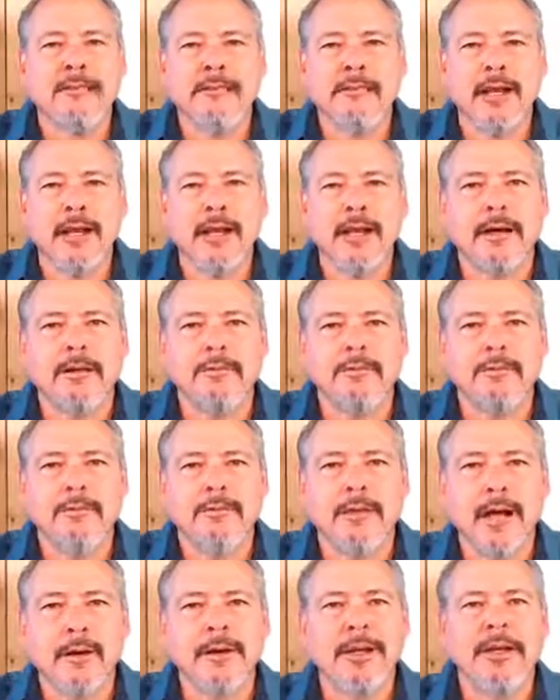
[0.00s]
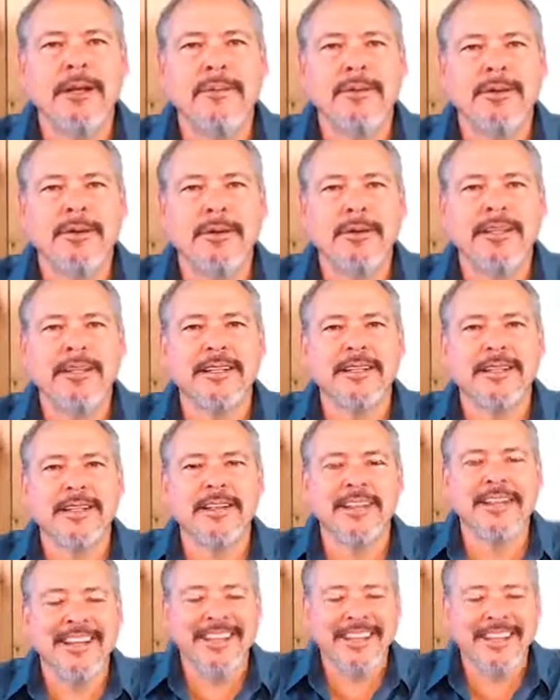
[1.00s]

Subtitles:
are we going to be doing this thing?